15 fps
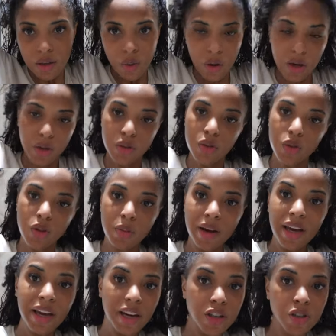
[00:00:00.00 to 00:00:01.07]
When I used to go to my
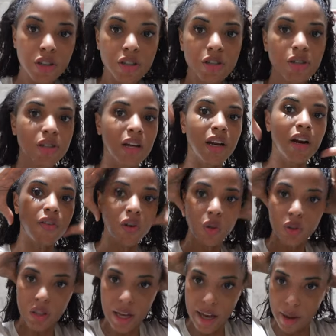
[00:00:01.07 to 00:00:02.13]
hairdresser, that never
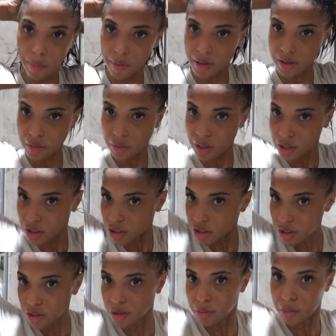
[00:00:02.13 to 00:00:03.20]
used to happen as
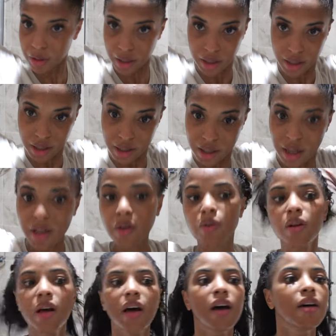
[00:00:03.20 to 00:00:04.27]
much, but I
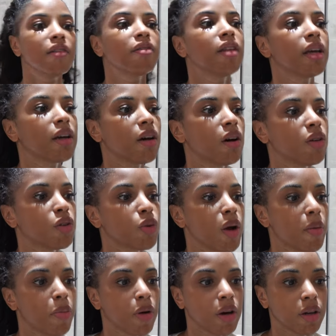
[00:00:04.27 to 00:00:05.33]
don't have like all the
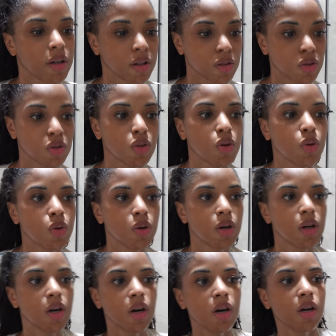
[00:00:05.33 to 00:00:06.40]
right products. So
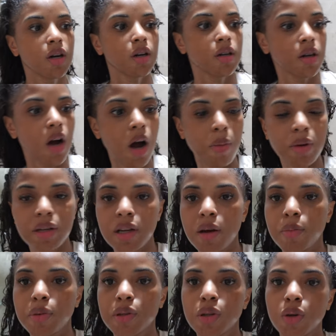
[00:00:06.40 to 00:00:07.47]
comment
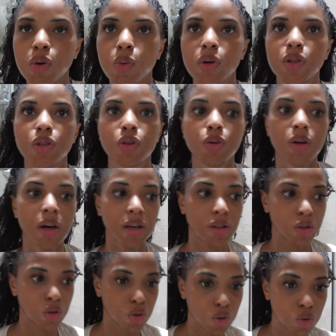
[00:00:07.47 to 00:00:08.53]
down below, what do you
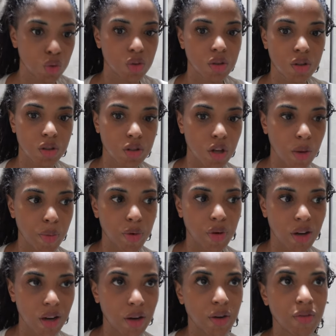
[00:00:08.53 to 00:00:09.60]
guys use to stop your
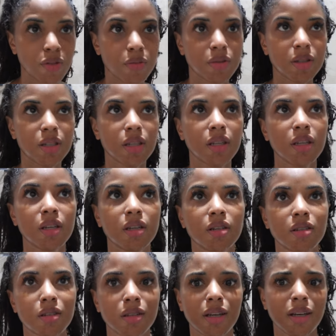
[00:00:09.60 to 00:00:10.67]
hair from
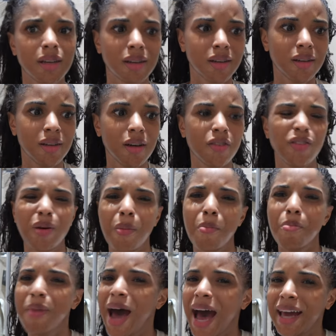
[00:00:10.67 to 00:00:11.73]
sticking, like
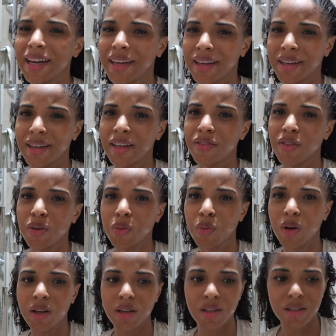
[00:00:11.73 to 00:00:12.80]
from matting, even
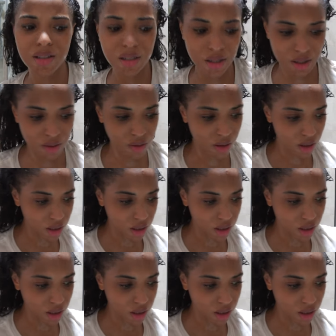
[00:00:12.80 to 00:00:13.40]
when it's